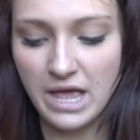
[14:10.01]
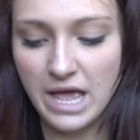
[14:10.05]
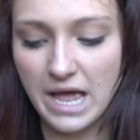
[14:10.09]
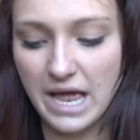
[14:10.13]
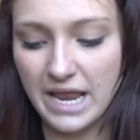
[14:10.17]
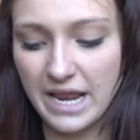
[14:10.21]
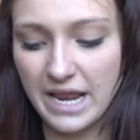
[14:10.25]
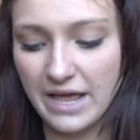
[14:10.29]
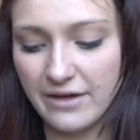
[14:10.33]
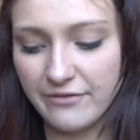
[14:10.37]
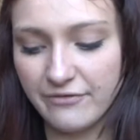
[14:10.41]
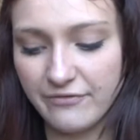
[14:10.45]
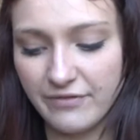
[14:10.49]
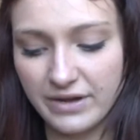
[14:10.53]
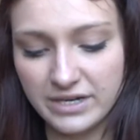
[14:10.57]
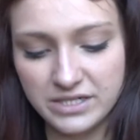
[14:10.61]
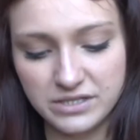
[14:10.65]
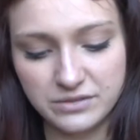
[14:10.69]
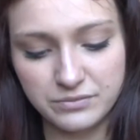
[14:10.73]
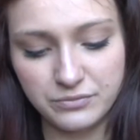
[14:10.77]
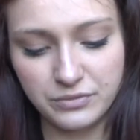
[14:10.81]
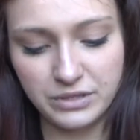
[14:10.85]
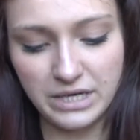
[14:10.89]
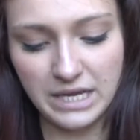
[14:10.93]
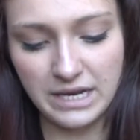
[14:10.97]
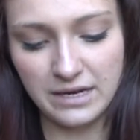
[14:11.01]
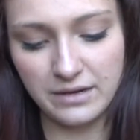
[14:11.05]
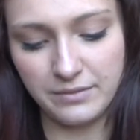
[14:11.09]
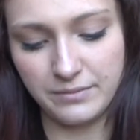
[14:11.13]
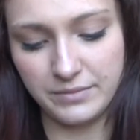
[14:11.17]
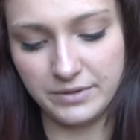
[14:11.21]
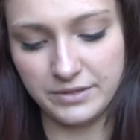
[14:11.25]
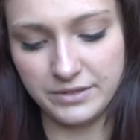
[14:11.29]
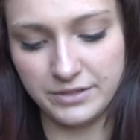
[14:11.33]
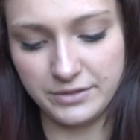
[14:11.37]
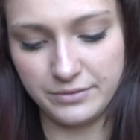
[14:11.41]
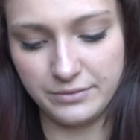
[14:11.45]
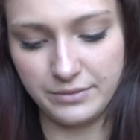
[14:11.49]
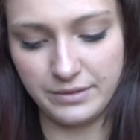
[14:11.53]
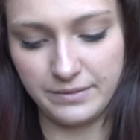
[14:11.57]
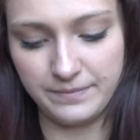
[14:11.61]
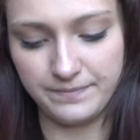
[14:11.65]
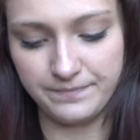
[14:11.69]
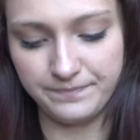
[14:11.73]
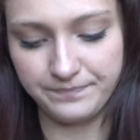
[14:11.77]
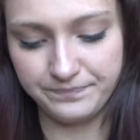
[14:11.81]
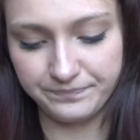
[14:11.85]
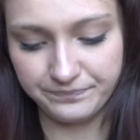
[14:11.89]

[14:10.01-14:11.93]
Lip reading: and have a fashionable element to them.